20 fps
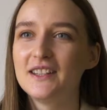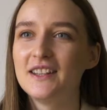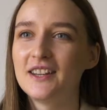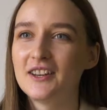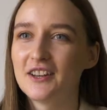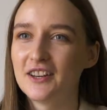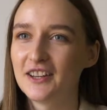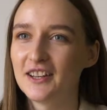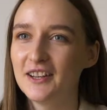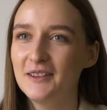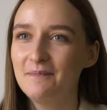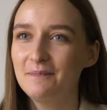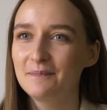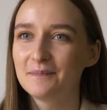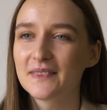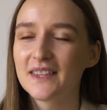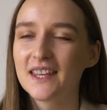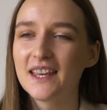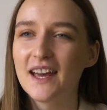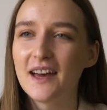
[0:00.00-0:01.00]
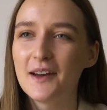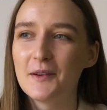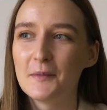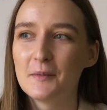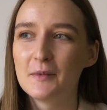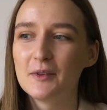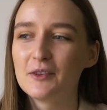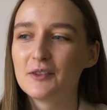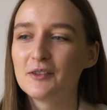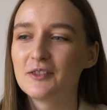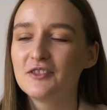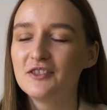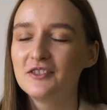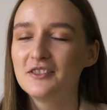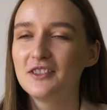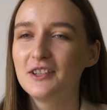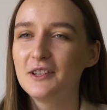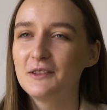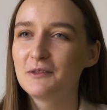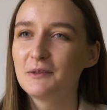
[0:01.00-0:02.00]
Nikola. I'm
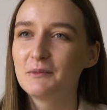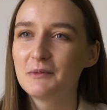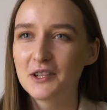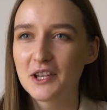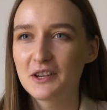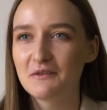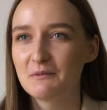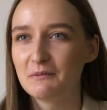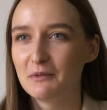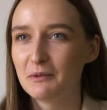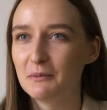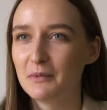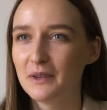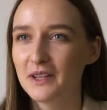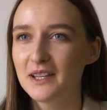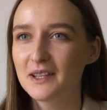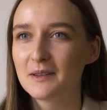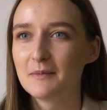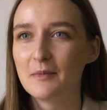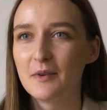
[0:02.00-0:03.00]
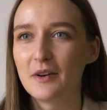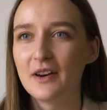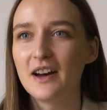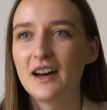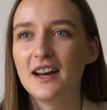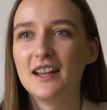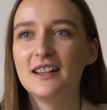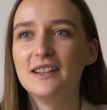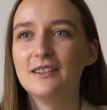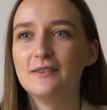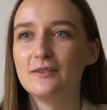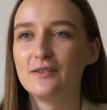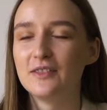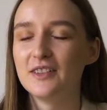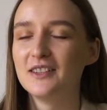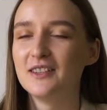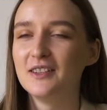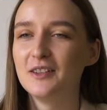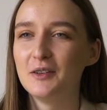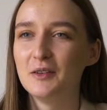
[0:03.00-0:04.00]
originally from Czech Republic, but I live
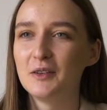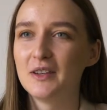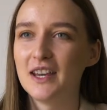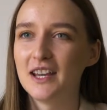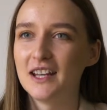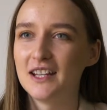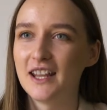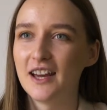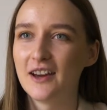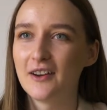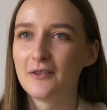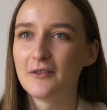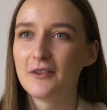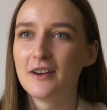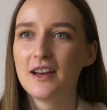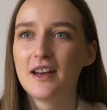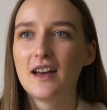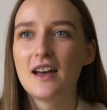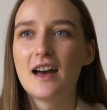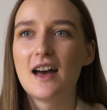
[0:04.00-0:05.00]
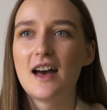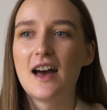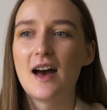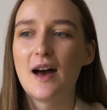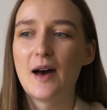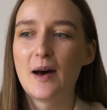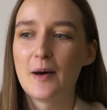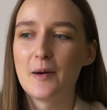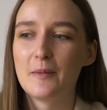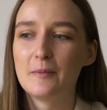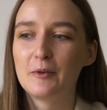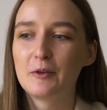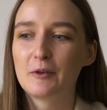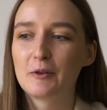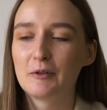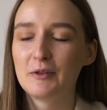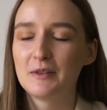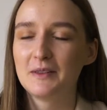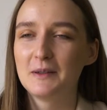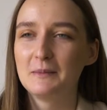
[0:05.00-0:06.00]
in the UK now. I'm
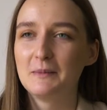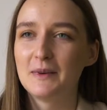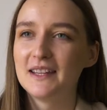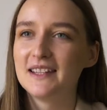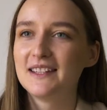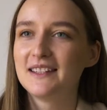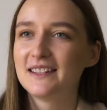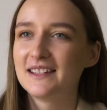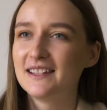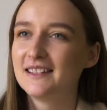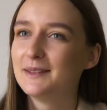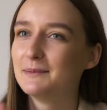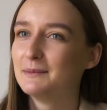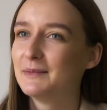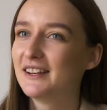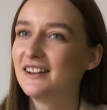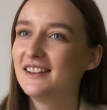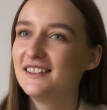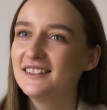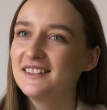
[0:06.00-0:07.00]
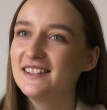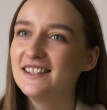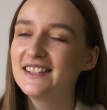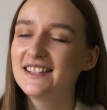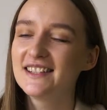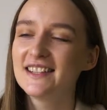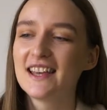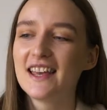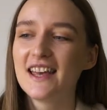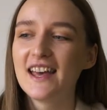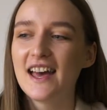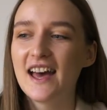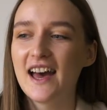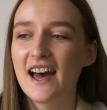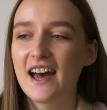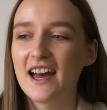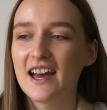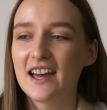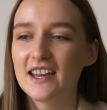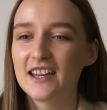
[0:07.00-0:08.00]
currently based in the Midlands.
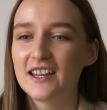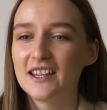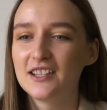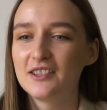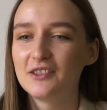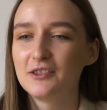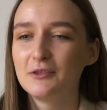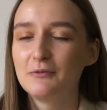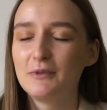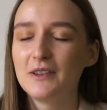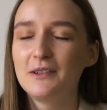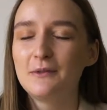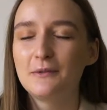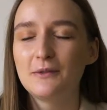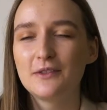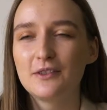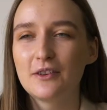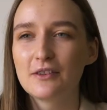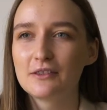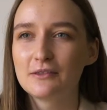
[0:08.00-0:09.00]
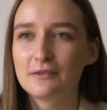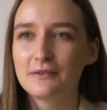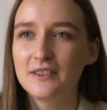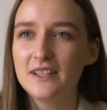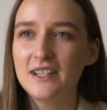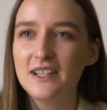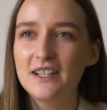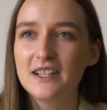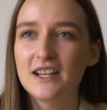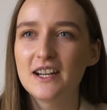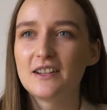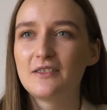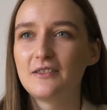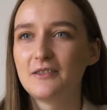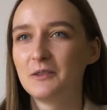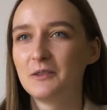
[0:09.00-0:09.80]
I do wedding photography, I do